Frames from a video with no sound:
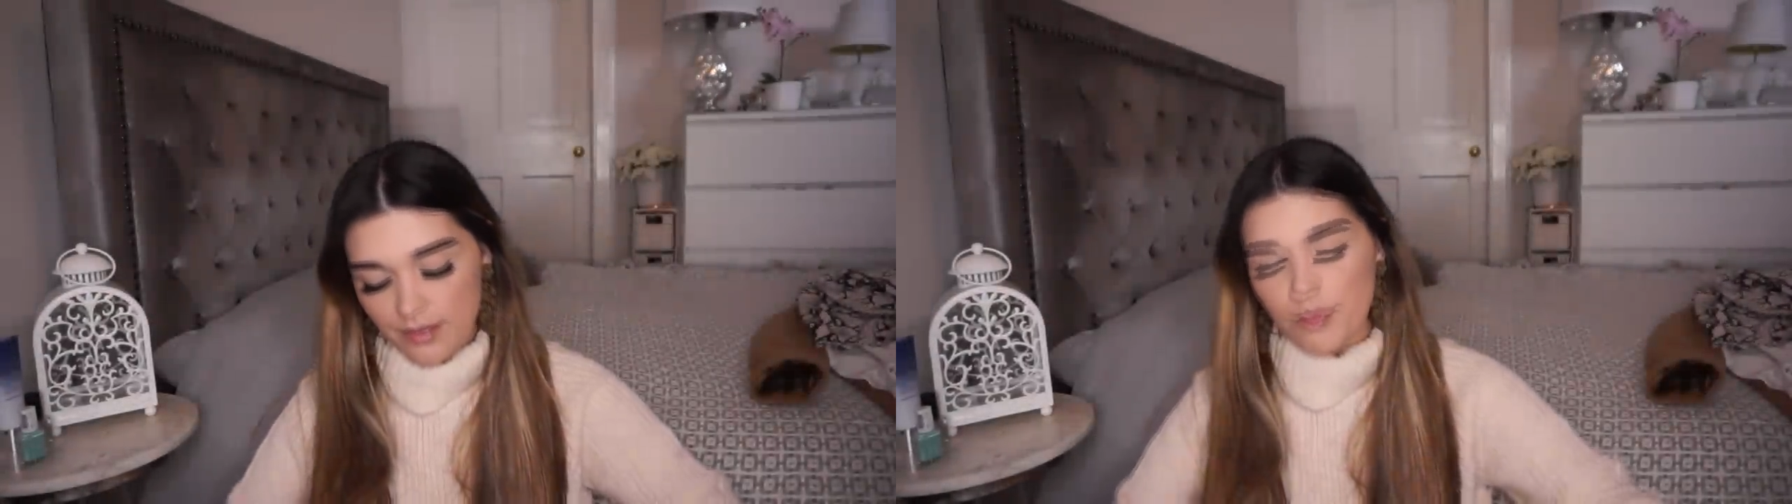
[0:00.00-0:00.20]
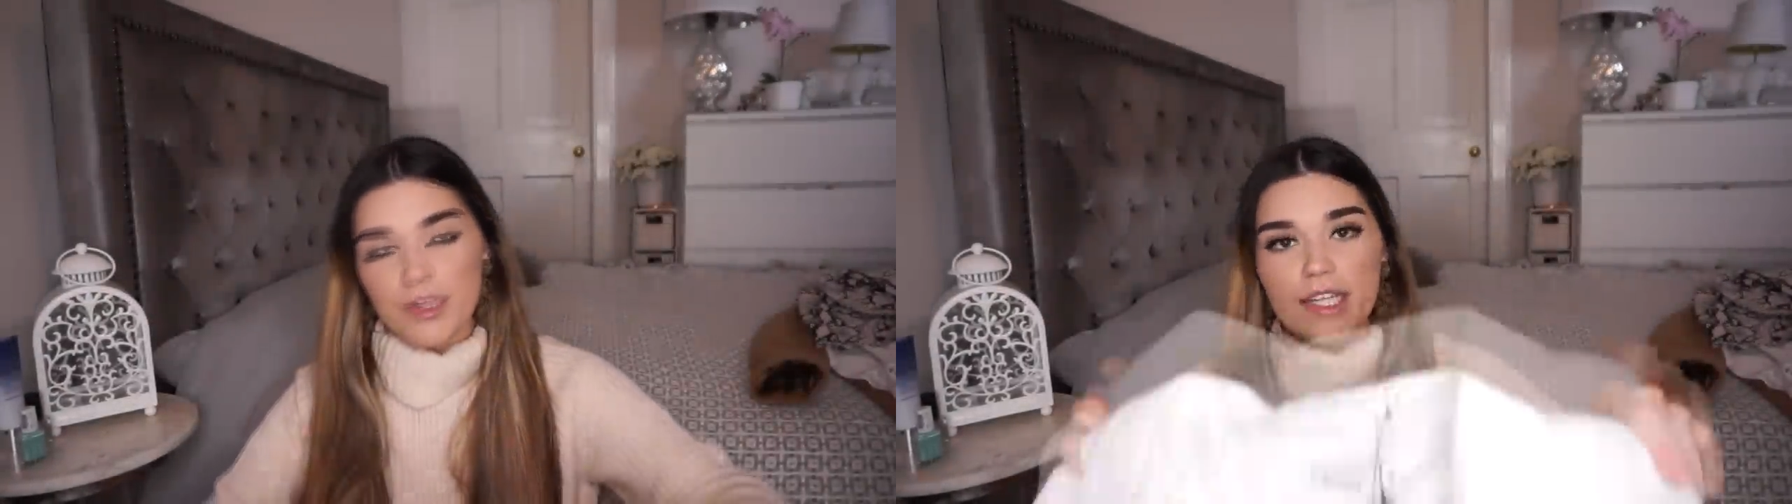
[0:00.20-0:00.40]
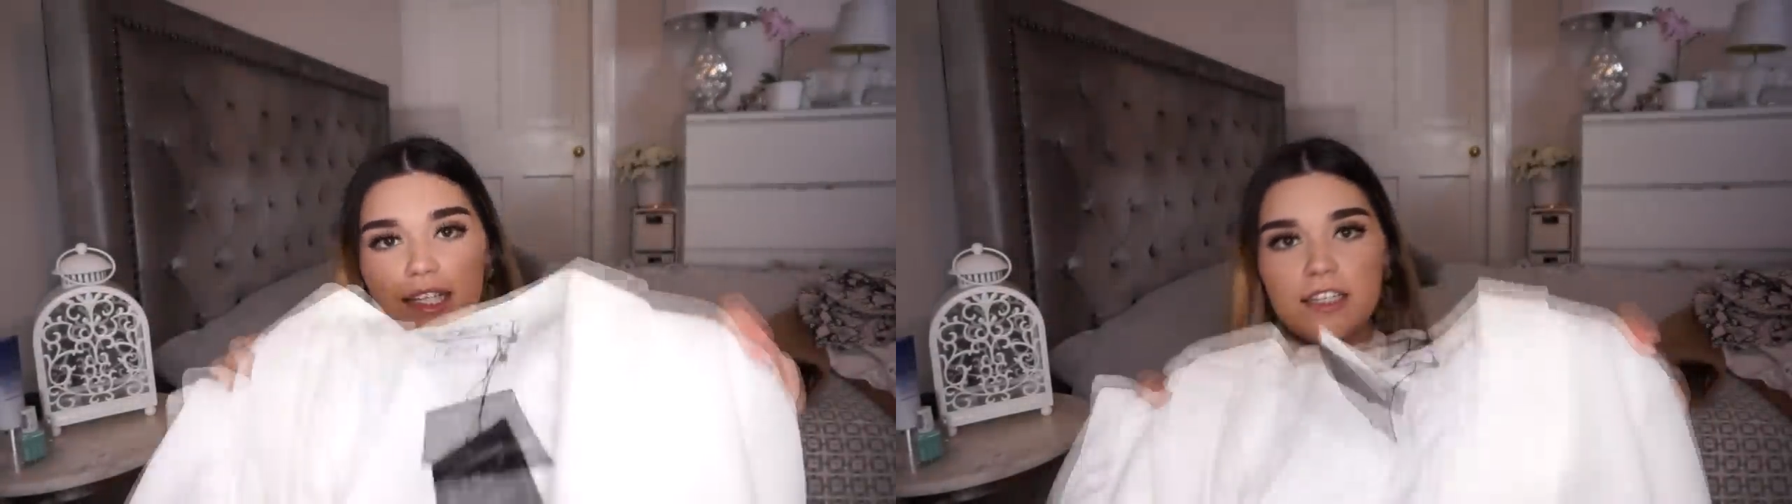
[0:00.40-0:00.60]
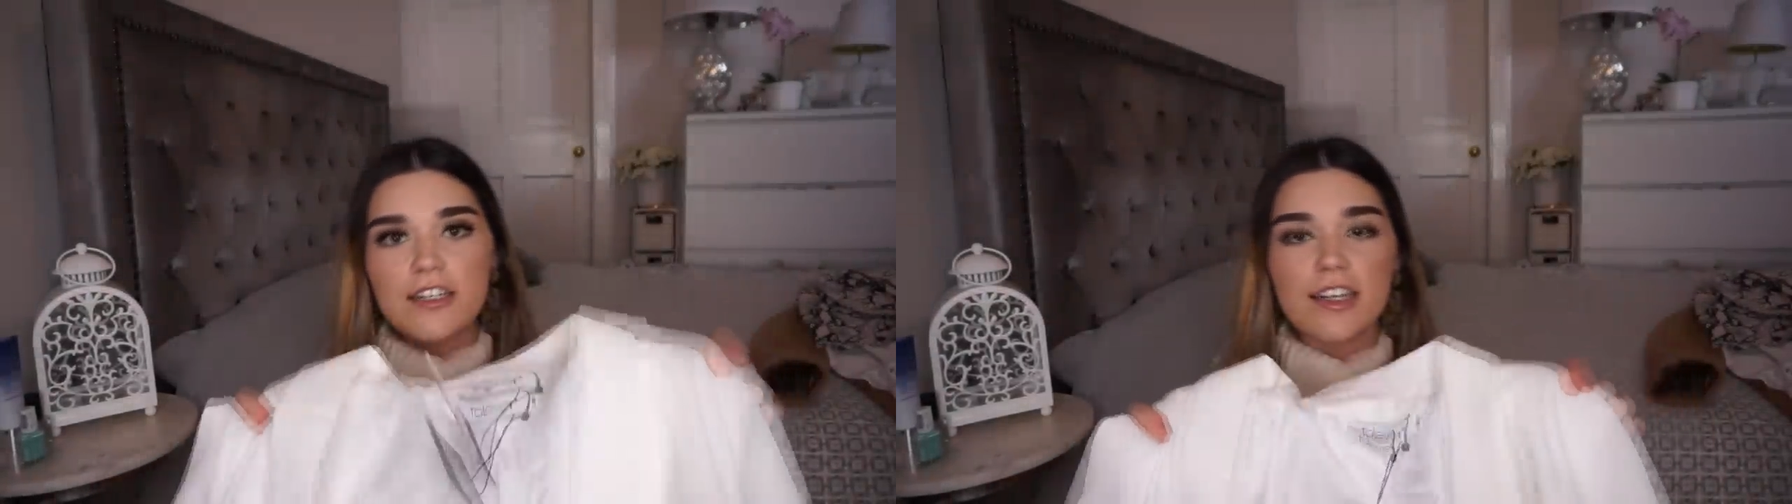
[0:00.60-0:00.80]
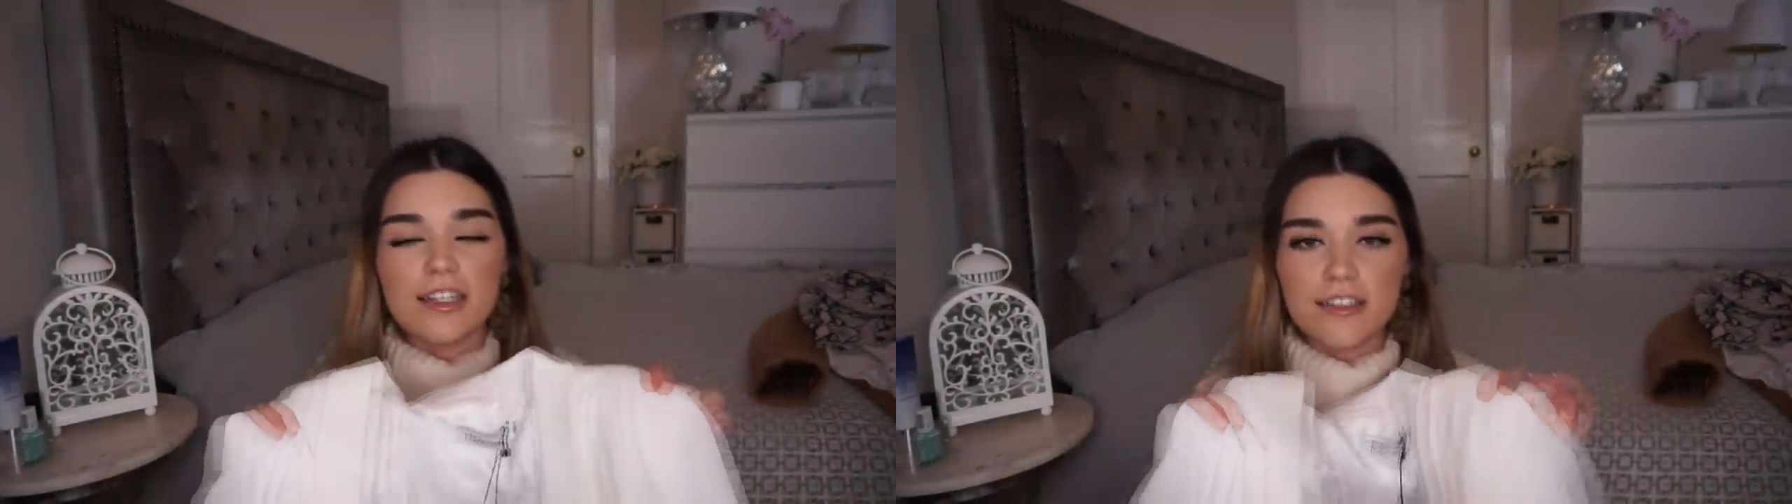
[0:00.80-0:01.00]

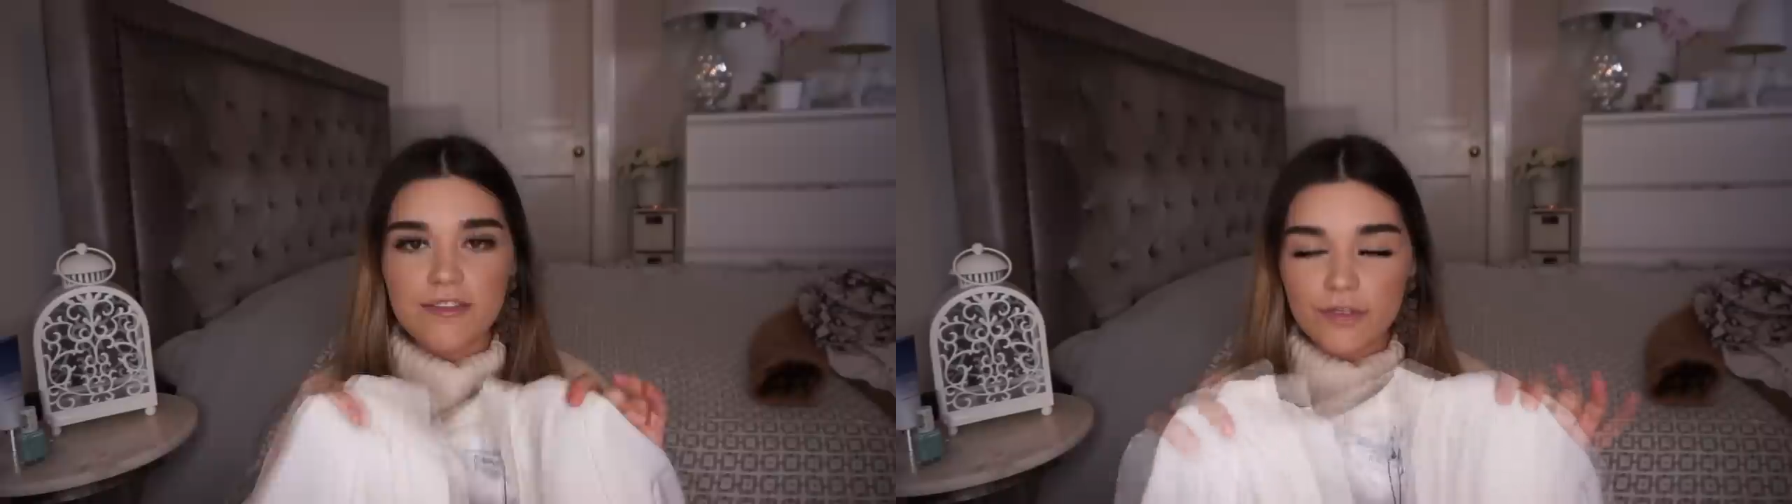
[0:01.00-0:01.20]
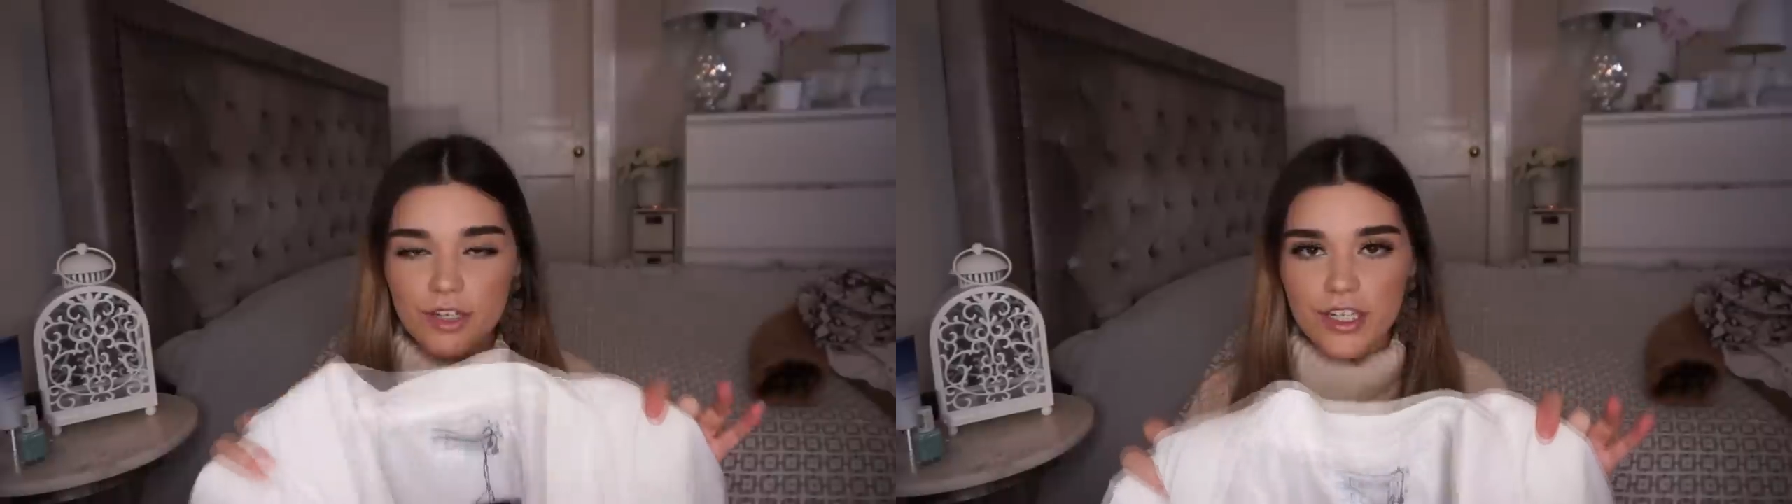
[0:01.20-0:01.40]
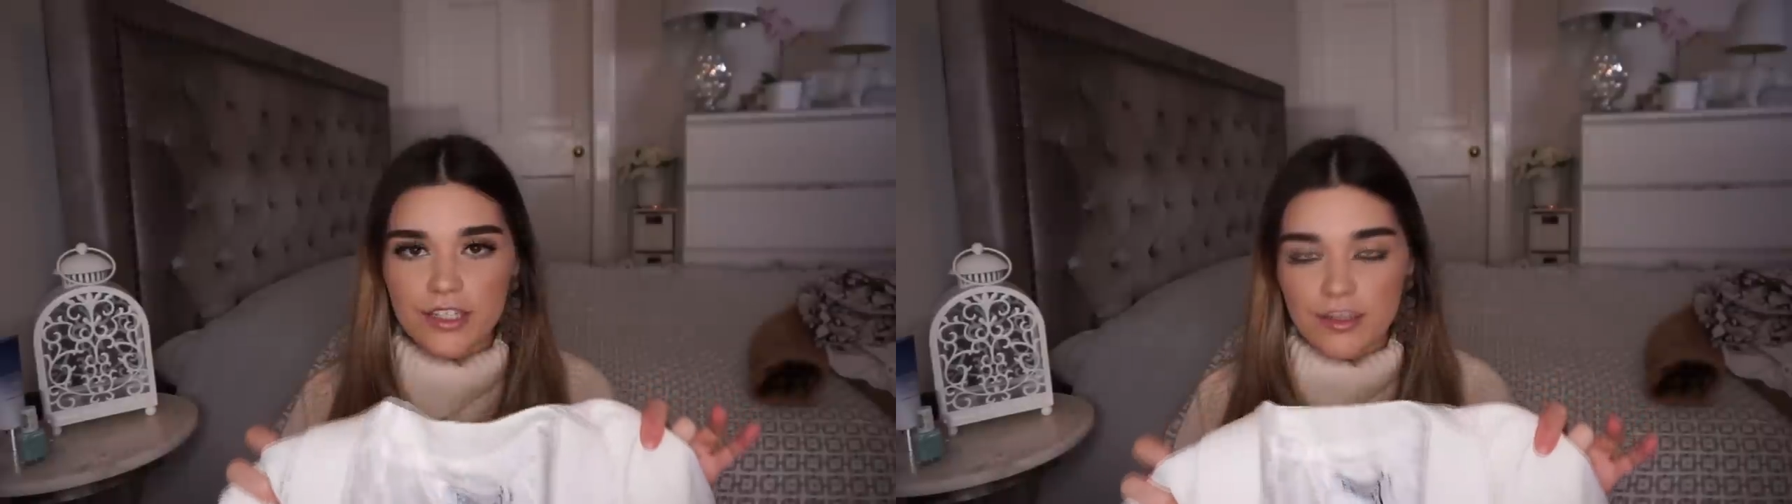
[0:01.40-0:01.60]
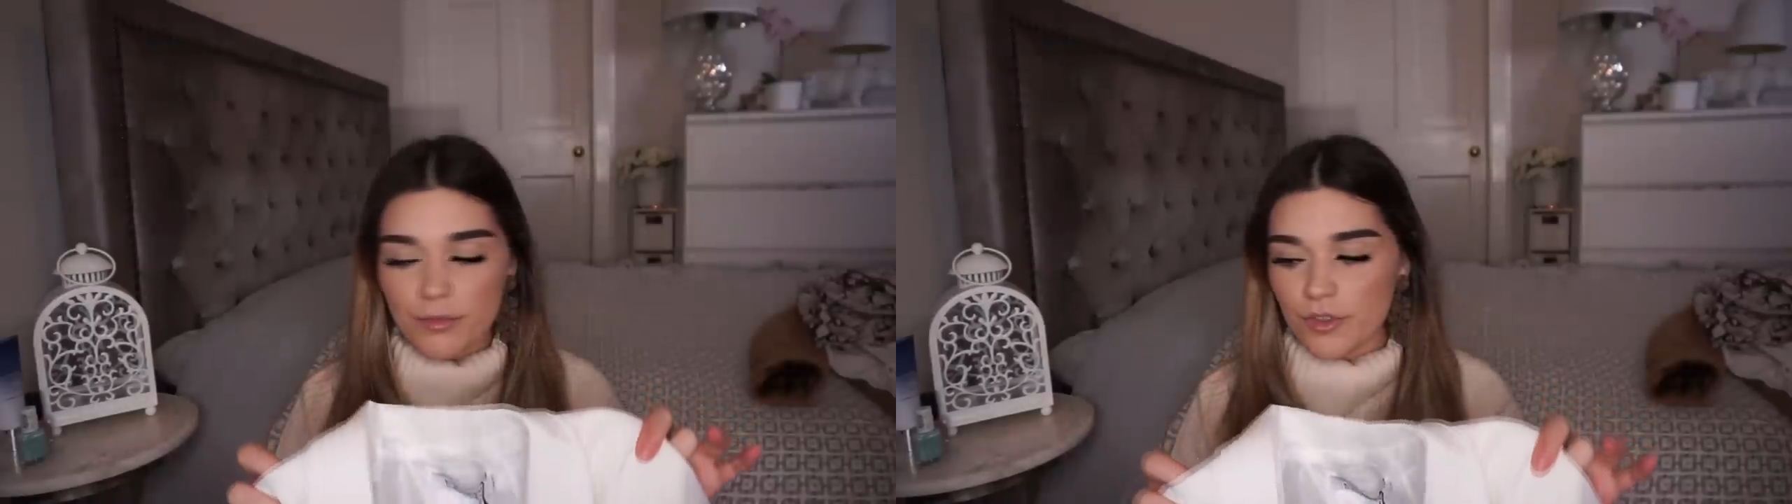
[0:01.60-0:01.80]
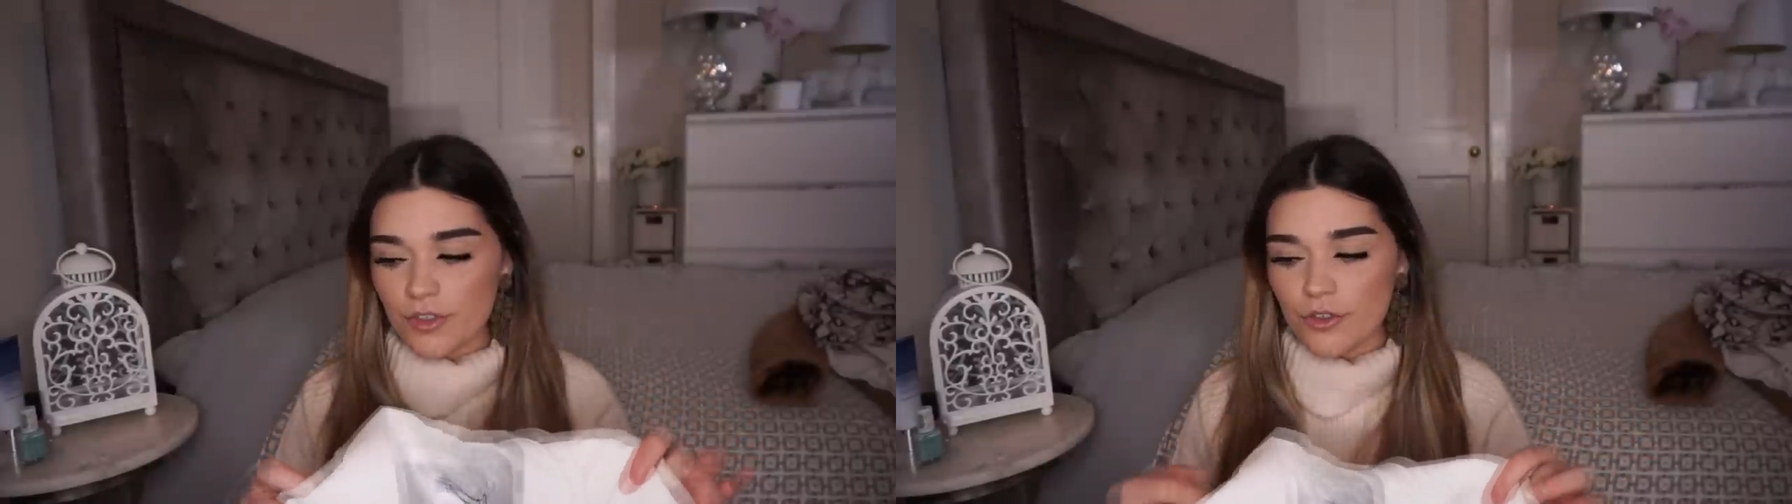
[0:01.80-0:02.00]
blazer. It's very similar